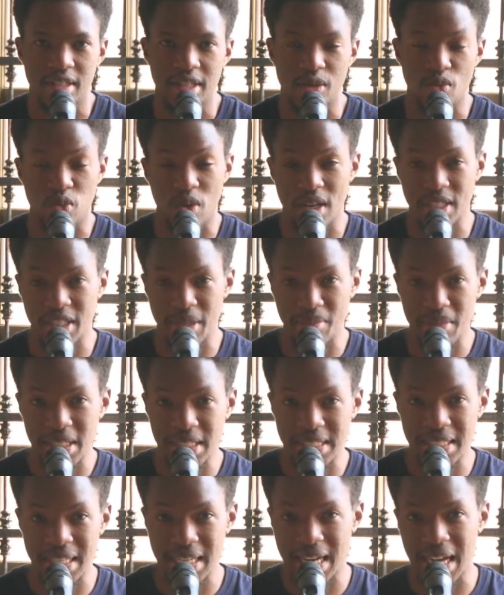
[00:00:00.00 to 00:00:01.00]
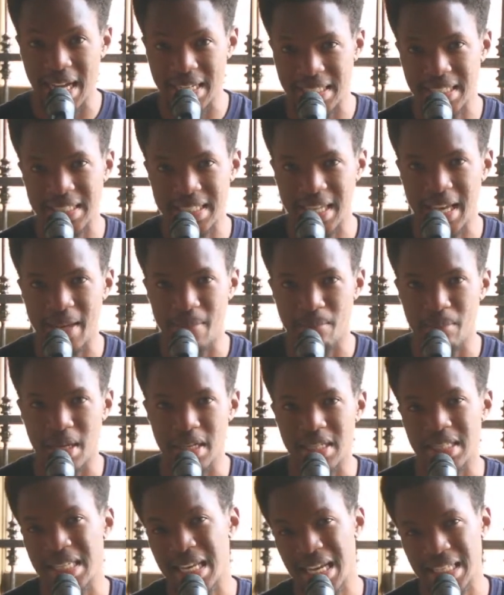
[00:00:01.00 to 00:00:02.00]
It was a mistake at the time,
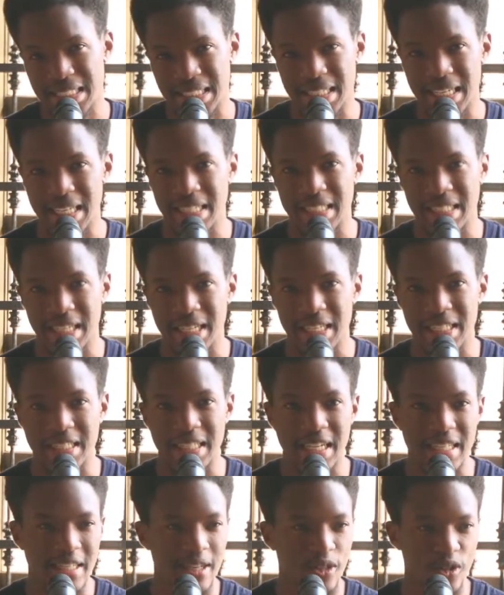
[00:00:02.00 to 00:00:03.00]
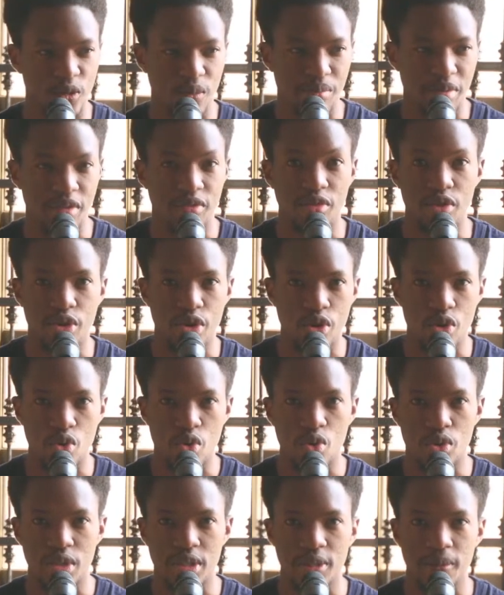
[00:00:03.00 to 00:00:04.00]
but years later, it turned out to be for your
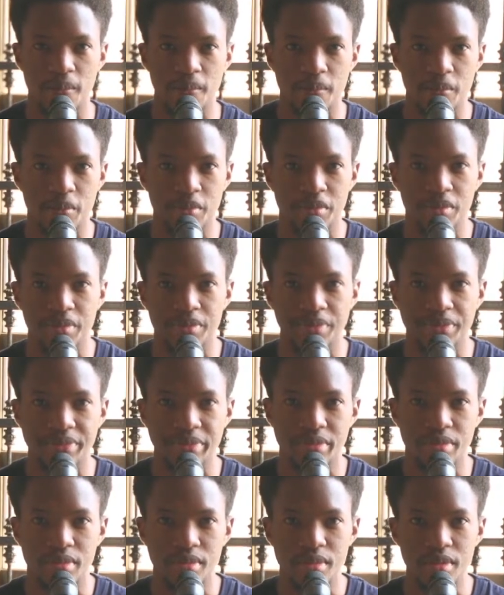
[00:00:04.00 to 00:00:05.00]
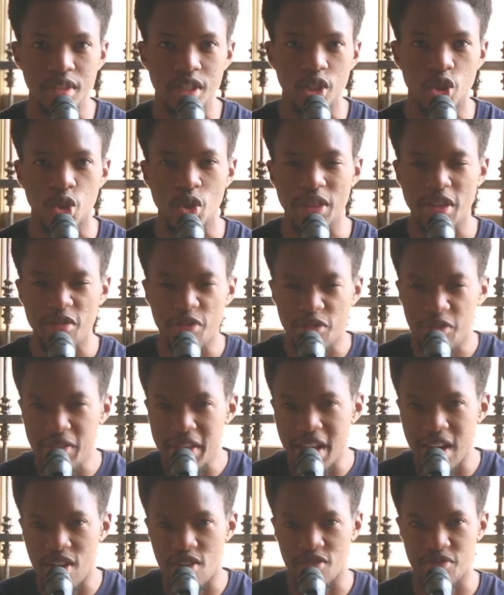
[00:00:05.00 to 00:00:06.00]
good. So the
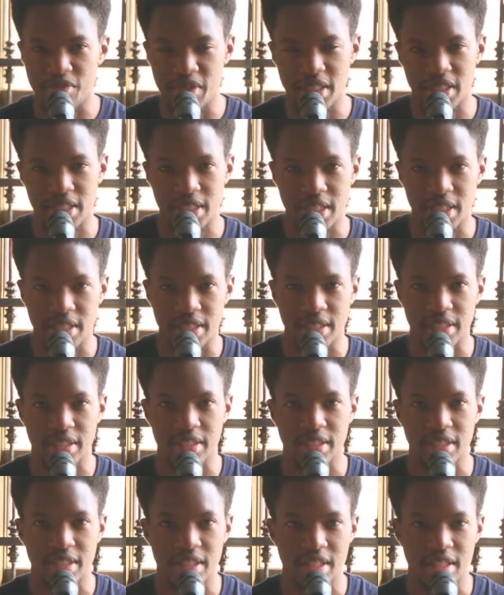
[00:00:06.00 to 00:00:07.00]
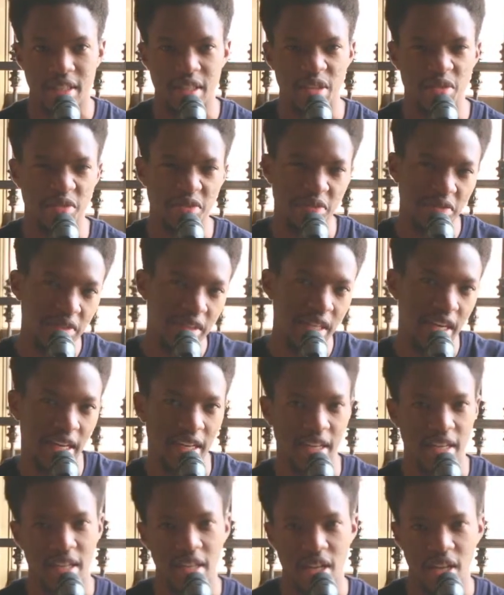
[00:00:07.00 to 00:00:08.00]
fear of mistakes, the fear
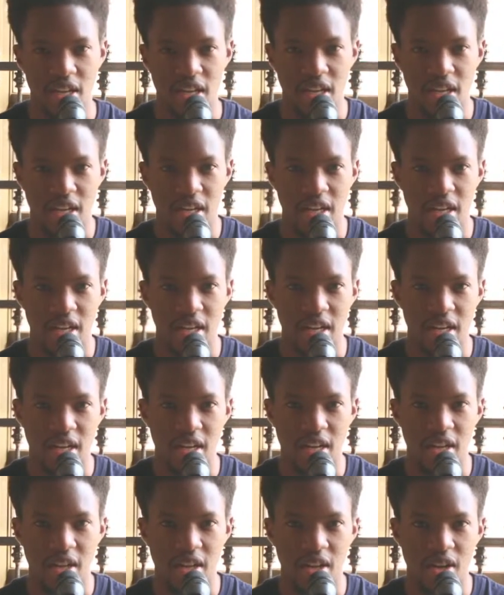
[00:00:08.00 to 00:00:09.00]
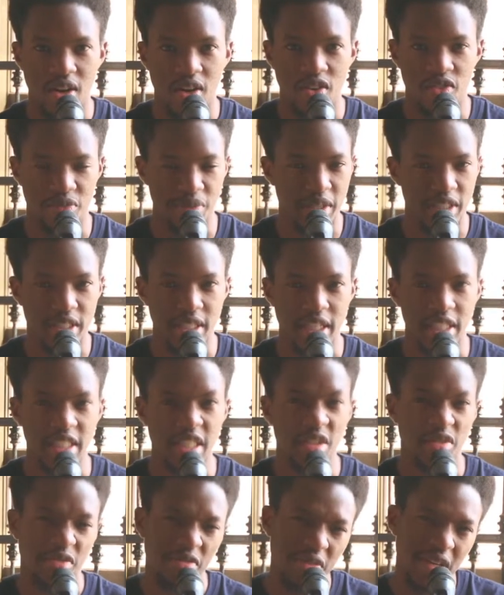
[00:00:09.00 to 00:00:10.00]
of mistakes,
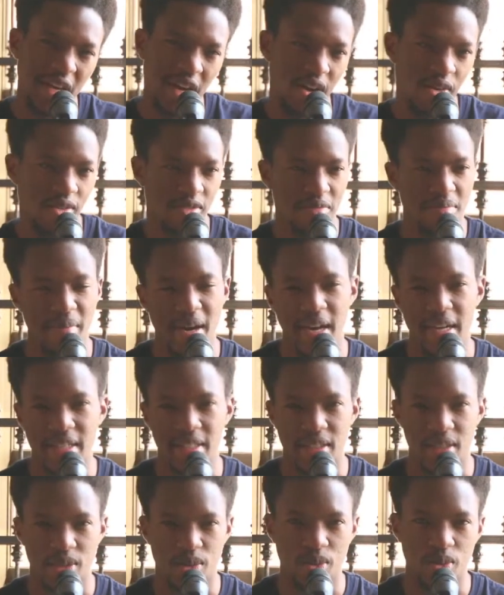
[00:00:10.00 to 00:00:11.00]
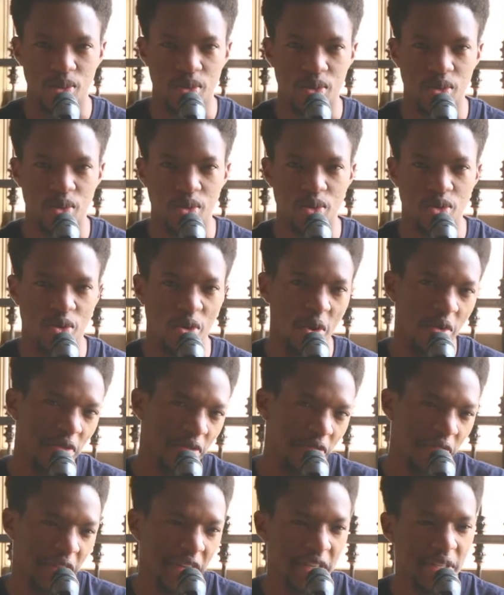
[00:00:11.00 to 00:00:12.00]
the fear of man, to, to, to
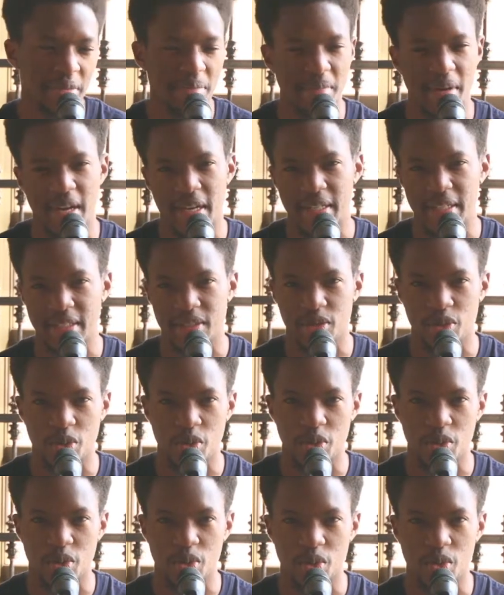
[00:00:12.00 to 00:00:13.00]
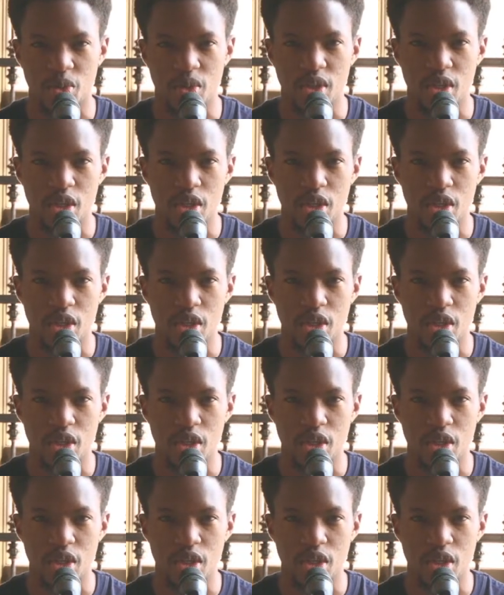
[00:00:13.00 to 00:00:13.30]
offend man, to, to,